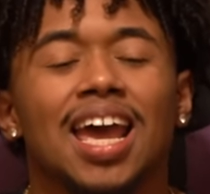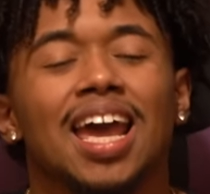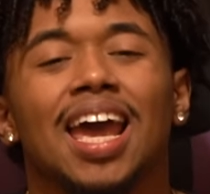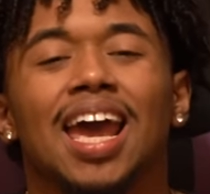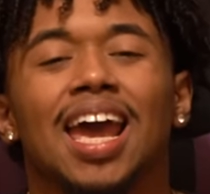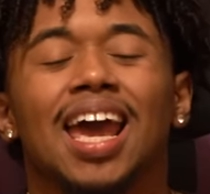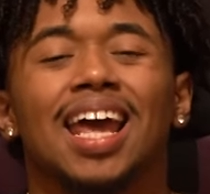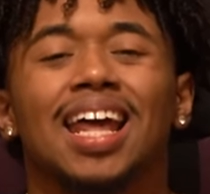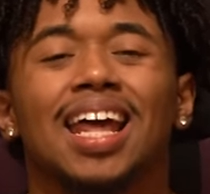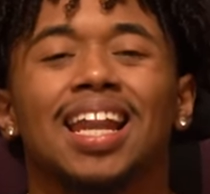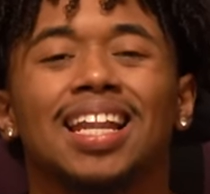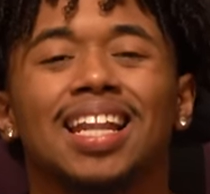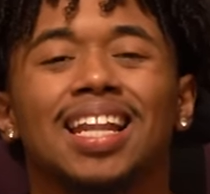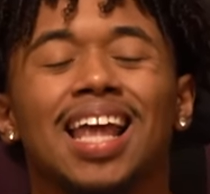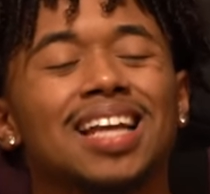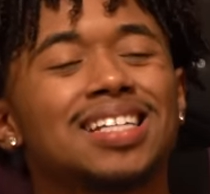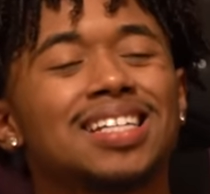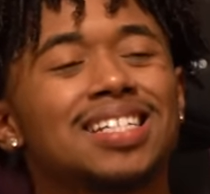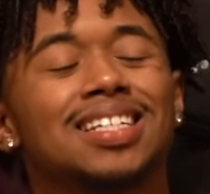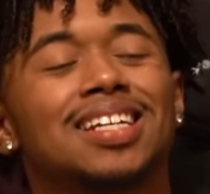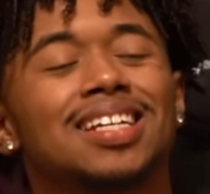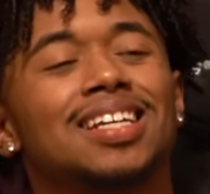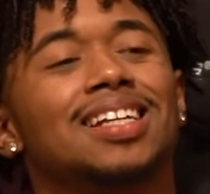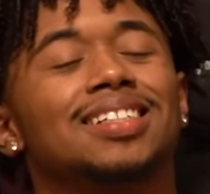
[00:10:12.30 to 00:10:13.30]
And that
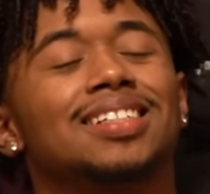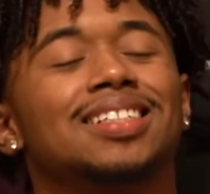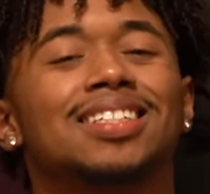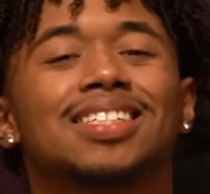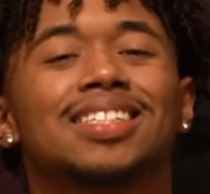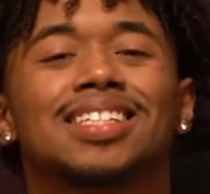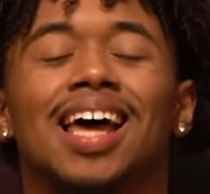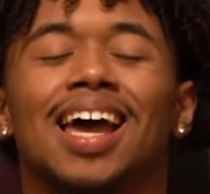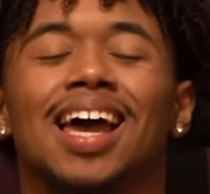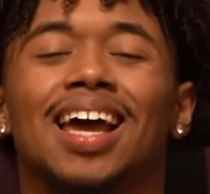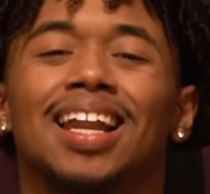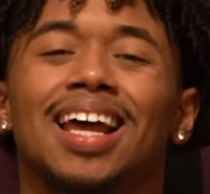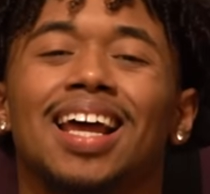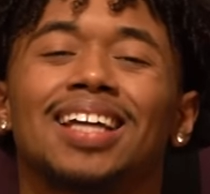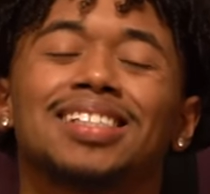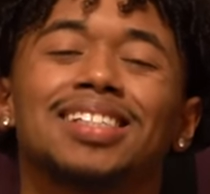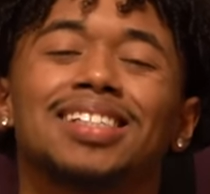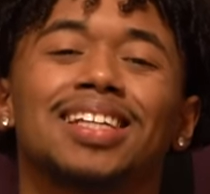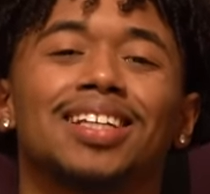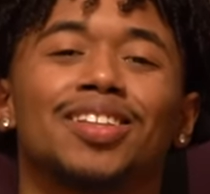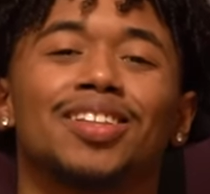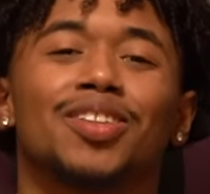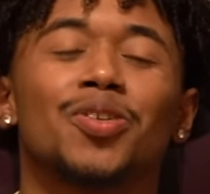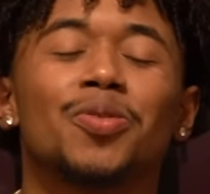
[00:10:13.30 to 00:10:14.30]
shit was just like, that
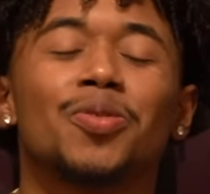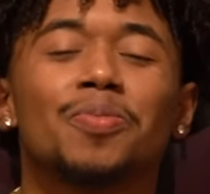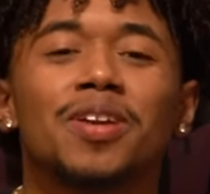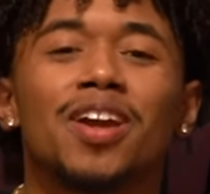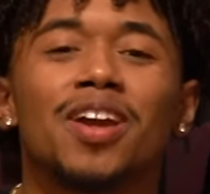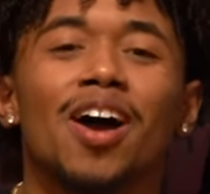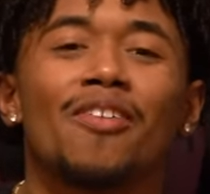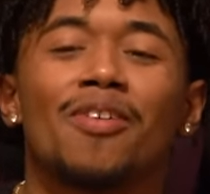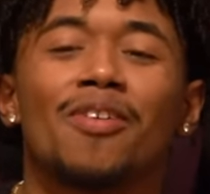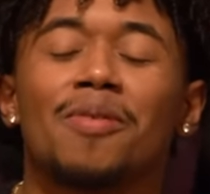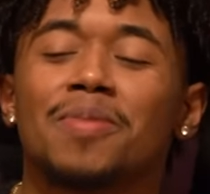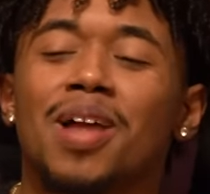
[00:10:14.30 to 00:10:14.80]
shit threw me off.